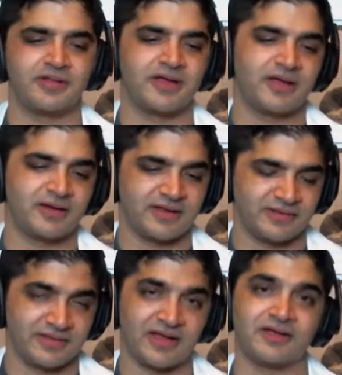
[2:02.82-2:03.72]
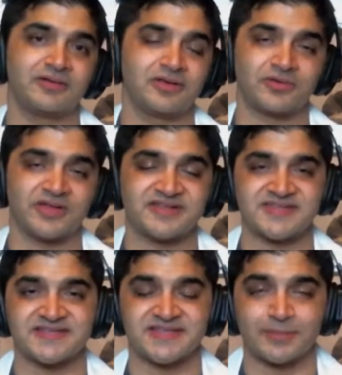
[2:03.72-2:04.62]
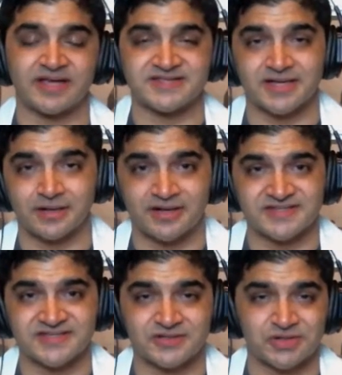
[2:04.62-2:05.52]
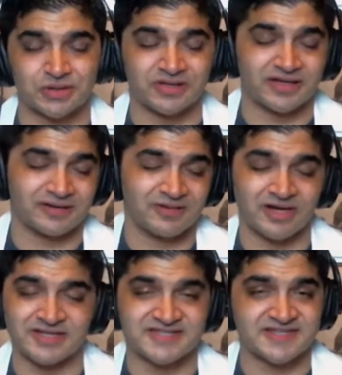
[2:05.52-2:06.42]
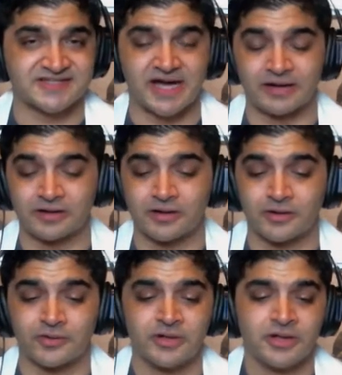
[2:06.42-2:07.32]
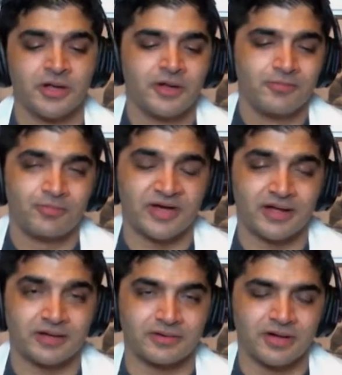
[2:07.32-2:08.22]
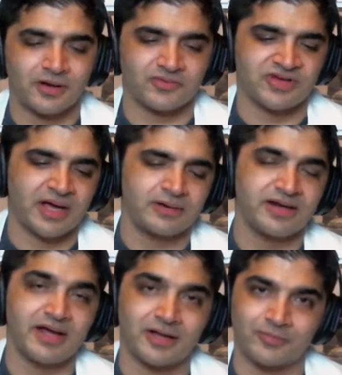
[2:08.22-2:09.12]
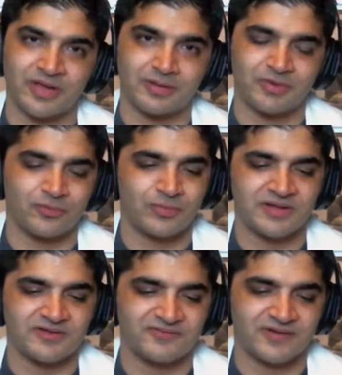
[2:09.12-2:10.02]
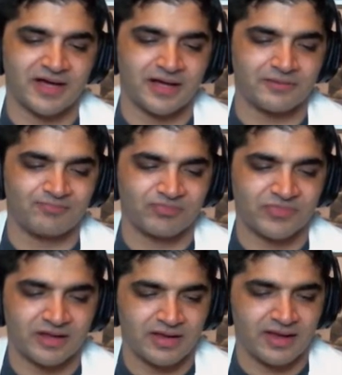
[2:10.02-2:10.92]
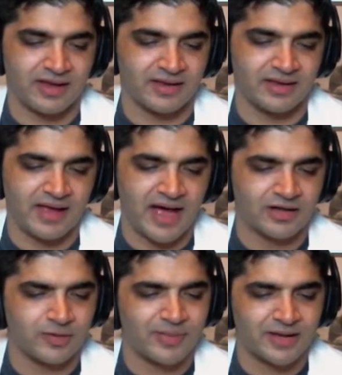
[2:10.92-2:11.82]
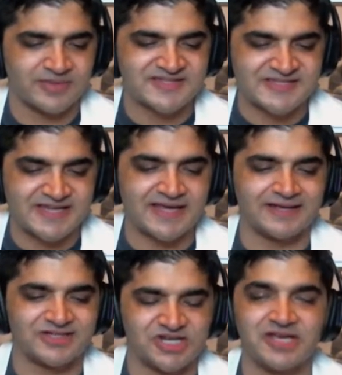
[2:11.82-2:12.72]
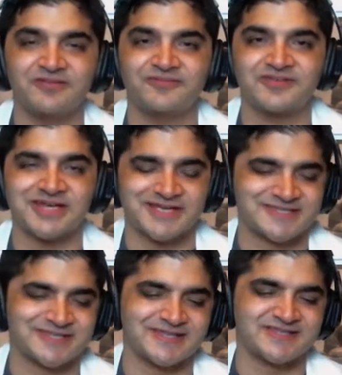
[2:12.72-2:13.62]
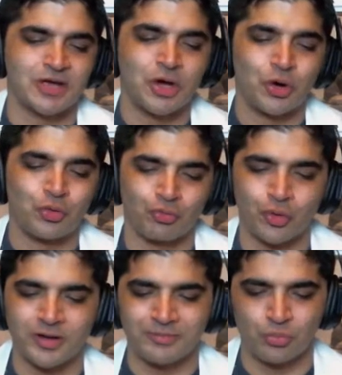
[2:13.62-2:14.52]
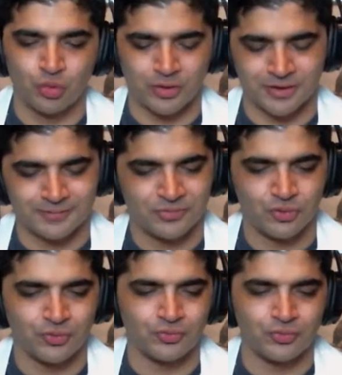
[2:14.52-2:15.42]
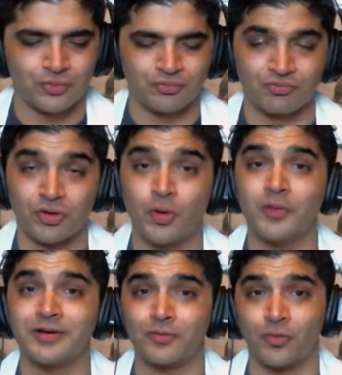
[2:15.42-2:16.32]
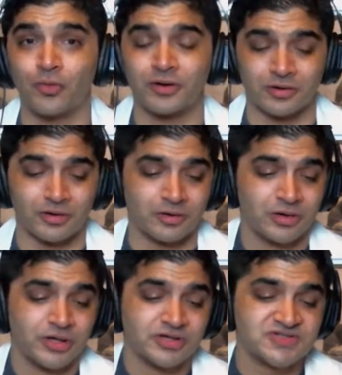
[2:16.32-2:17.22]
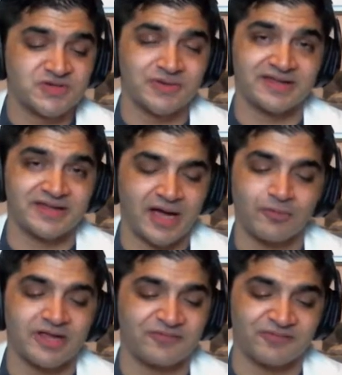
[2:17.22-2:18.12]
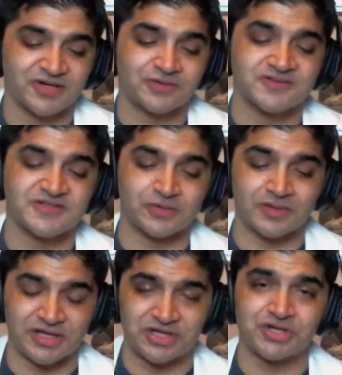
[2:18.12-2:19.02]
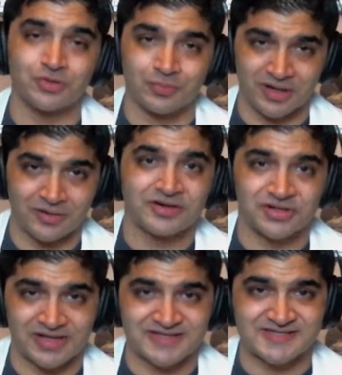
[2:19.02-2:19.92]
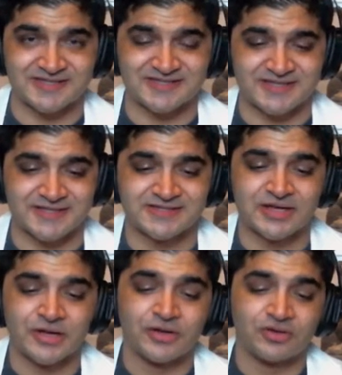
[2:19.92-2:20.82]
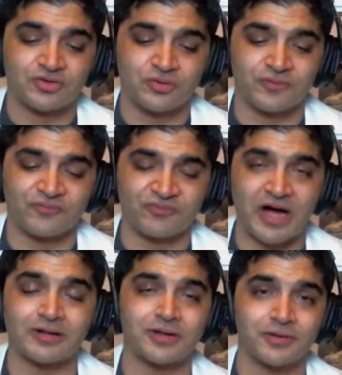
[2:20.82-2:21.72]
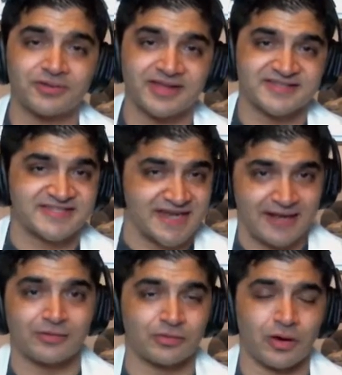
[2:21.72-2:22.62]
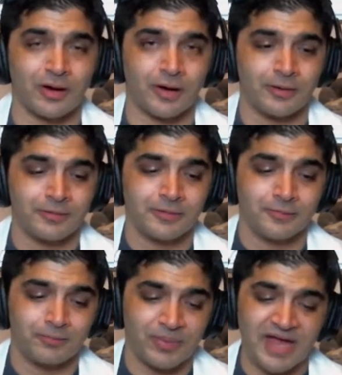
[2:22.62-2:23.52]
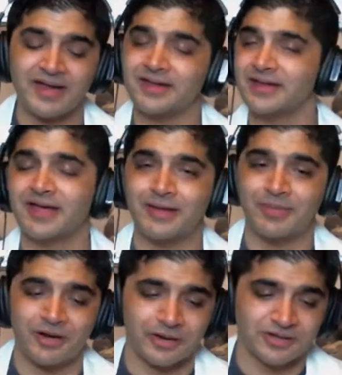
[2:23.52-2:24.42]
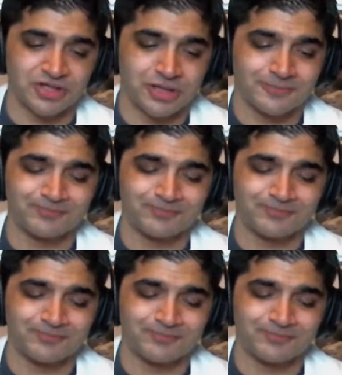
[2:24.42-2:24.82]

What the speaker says: land, and that, they say something is unconstitutional, then, it's just got to go. But no, down in Alabama, we have got a Alabama State Chief Justice, Roy Moore, who wrote an order to the county officials who issue marriage licenses to follow the state law banning gay marriage.